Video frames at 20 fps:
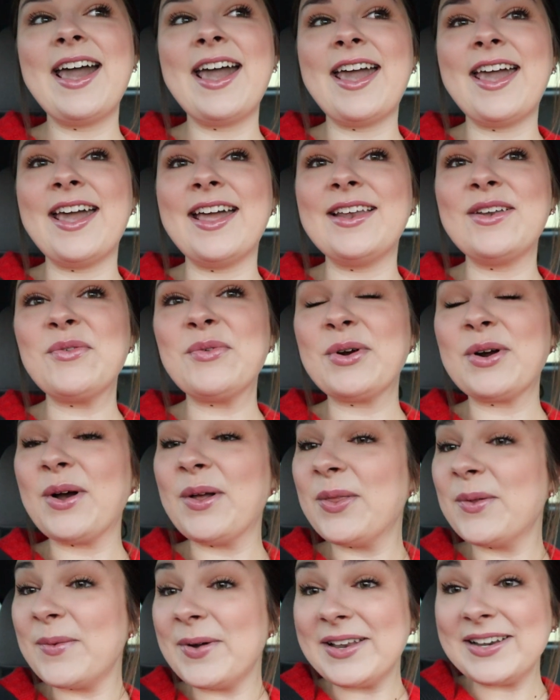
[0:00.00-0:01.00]
and we're
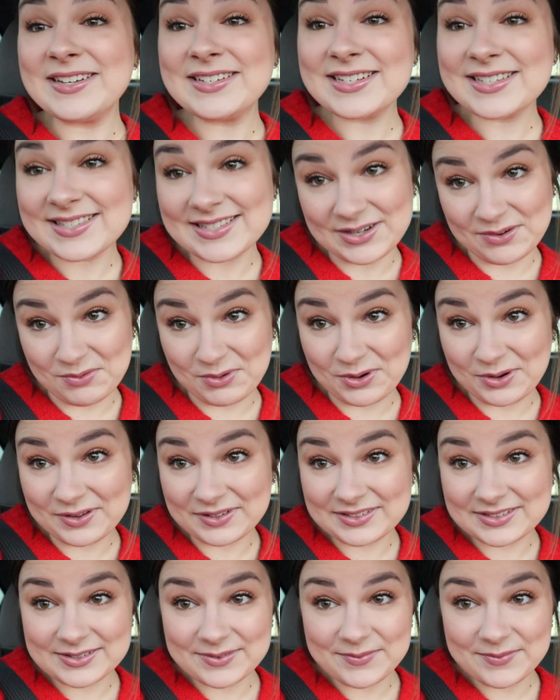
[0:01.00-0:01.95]
on the way to Disney World.